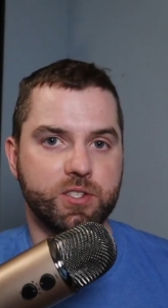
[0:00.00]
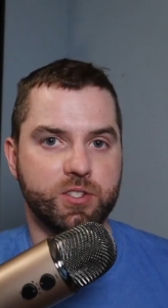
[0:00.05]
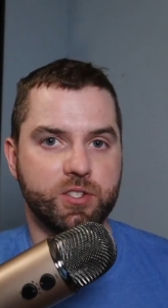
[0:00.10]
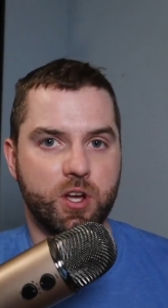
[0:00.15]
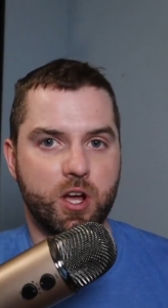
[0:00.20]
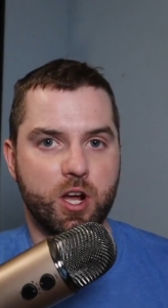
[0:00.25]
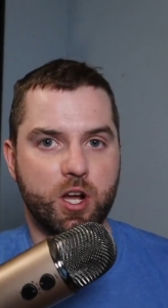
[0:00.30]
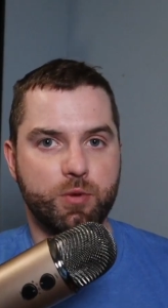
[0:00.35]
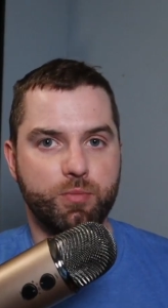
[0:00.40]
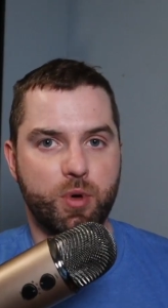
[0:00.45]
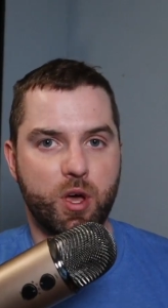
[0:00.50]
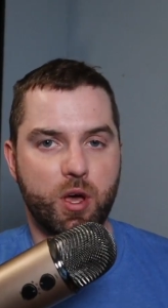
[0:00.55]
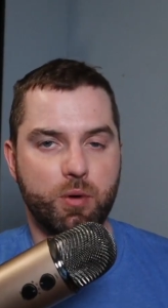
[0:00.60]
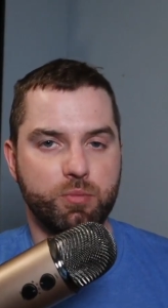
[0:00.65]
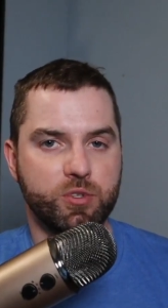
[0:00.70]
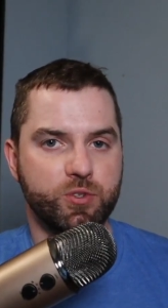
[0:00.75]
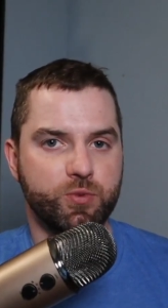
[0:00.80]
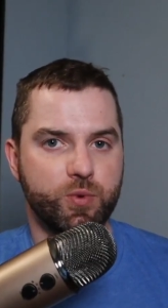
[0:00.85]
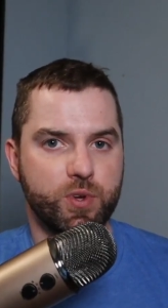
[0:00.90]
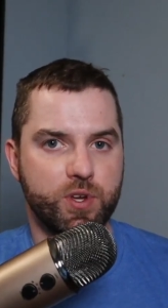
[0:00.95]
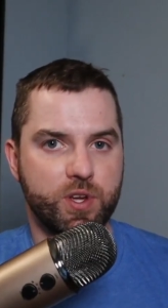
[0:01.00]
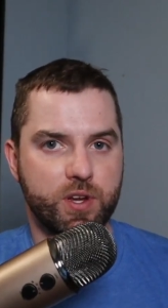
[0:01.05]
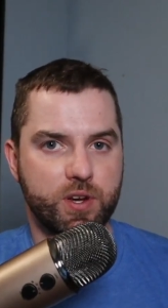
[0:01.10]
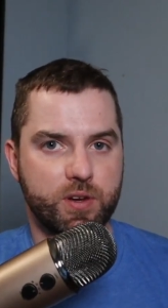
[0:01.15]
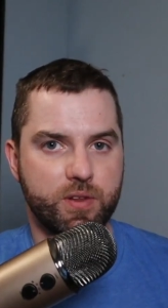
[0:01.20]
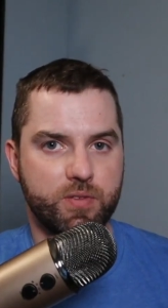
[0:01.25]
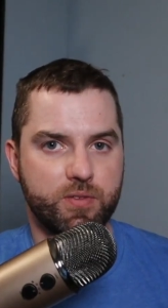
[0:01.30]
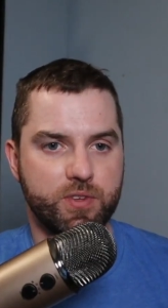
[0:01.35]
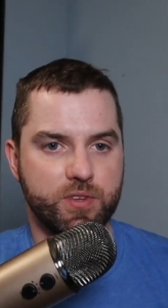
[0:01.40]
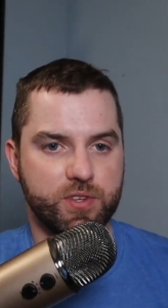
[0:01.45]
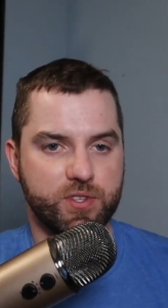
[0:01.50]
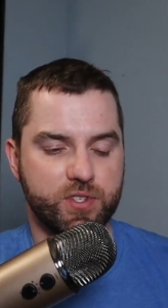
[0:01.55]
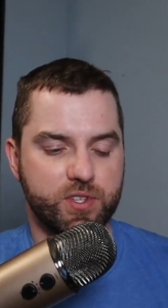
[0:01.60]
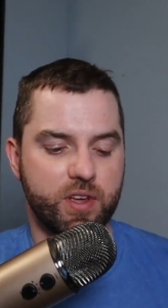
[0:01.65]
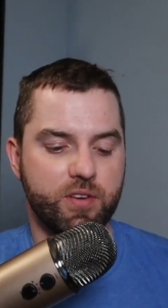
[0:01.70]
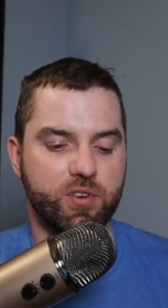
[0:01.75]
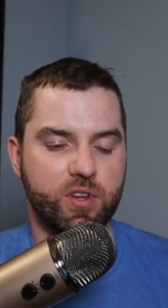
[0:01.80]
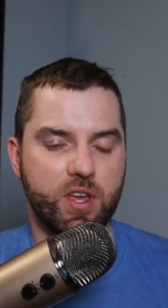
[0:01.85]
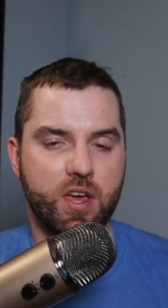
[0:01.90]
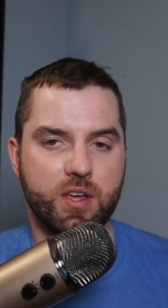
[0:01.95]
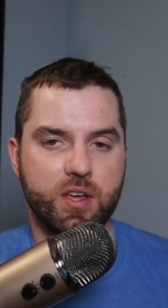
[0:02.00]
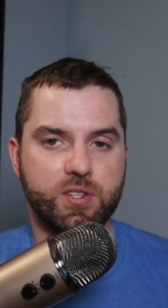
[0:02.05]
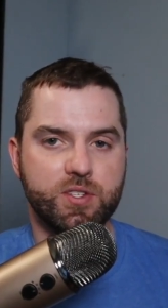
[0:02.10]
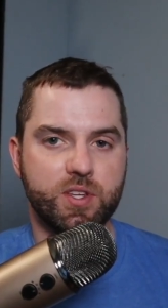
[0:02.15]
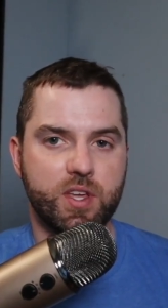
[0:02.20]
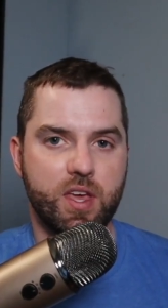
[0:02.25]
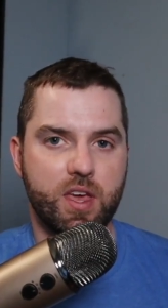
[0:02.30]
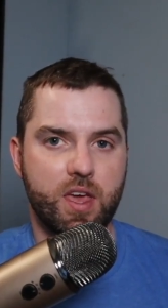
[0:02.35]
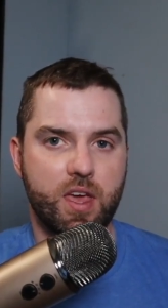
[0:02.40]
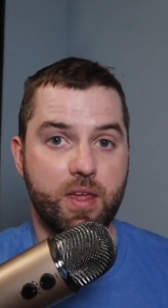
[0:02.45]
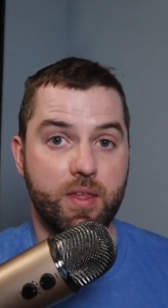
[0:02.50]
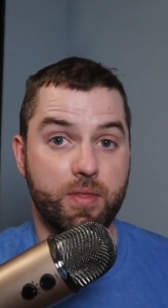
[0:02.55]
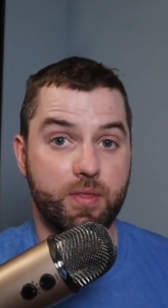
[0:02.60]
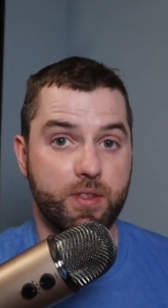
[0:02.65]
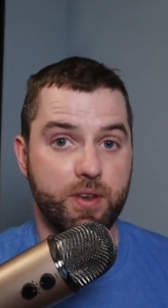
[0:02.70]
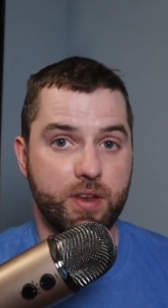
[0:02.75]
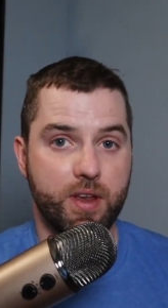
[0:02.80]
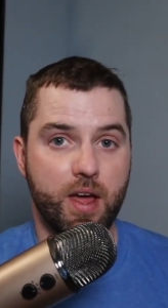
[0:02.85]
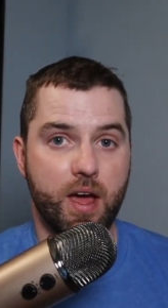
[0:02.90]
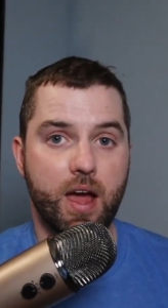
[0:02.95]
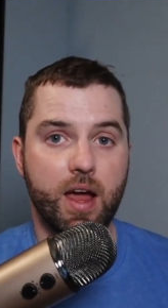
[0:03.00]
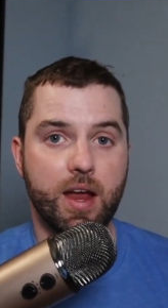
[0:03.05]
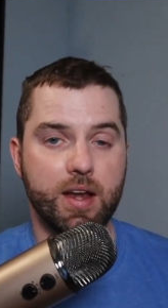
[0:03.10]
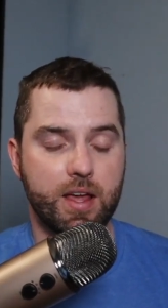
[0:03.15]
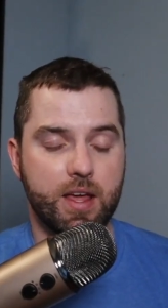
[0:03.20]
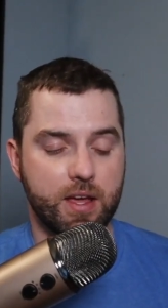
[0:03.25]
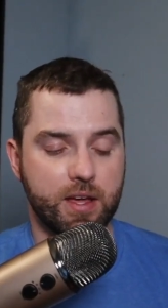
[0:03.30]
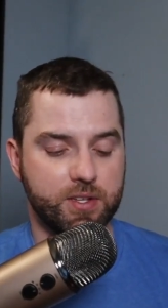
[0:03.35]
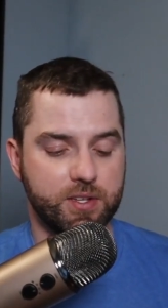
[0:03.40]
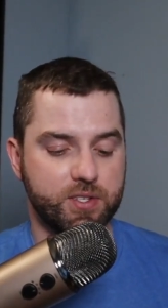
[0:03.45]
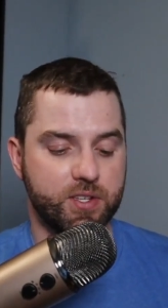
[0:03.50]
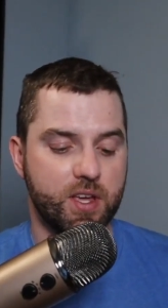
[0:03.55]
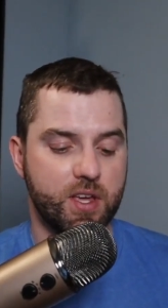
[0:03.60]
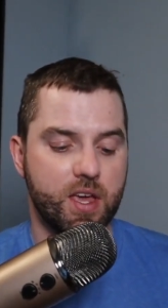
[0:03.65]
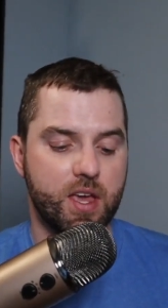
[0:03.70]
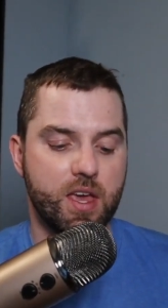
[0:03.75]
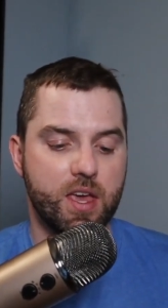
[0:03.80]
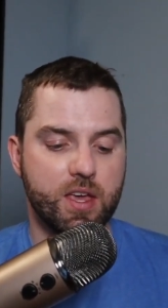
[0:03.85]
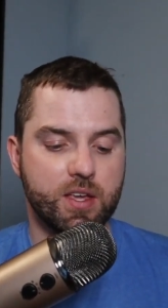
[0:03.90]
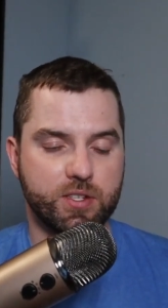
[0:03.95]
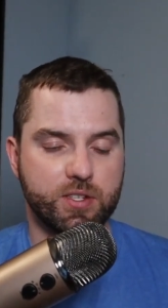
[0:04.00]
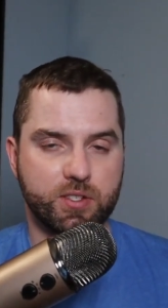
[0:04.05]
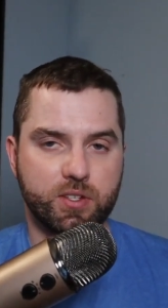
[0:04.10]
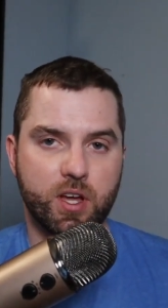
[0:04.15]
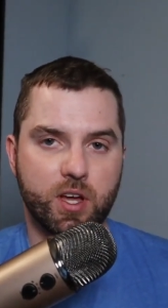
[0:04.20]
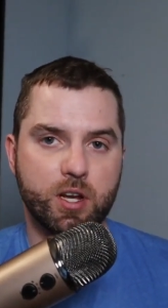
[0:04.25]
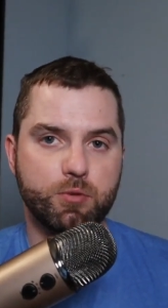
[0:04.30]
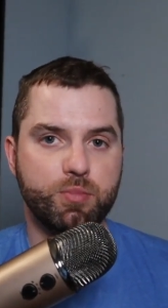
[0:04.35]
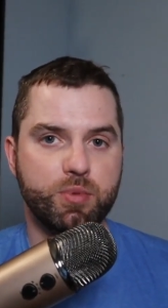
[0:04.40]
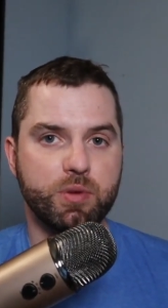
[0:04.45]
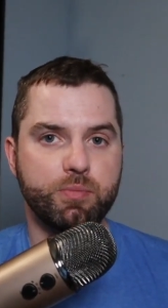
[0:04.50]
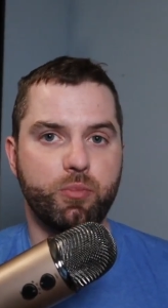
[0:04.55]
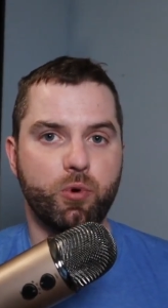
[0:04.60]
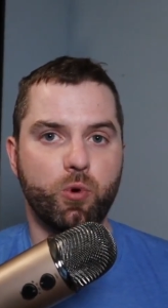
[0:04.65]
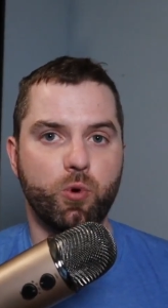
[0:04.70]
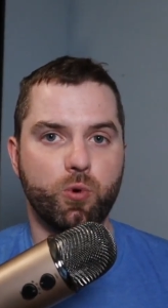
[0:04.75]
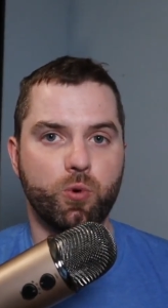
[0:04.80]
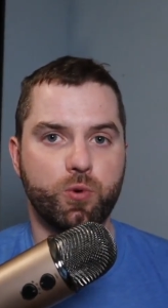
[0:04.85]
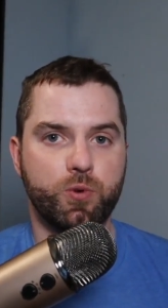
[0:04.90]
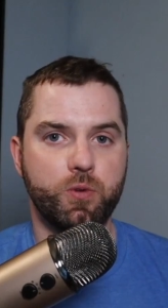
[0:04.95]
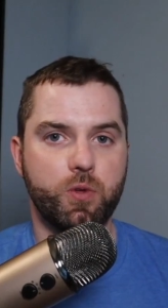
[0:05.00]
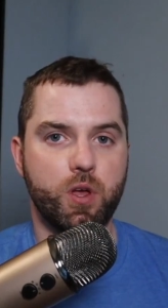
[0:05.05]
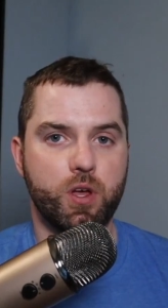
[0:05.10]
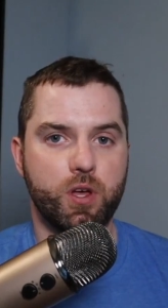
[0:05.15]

to talk about between the 7X and the 9X is a lot of people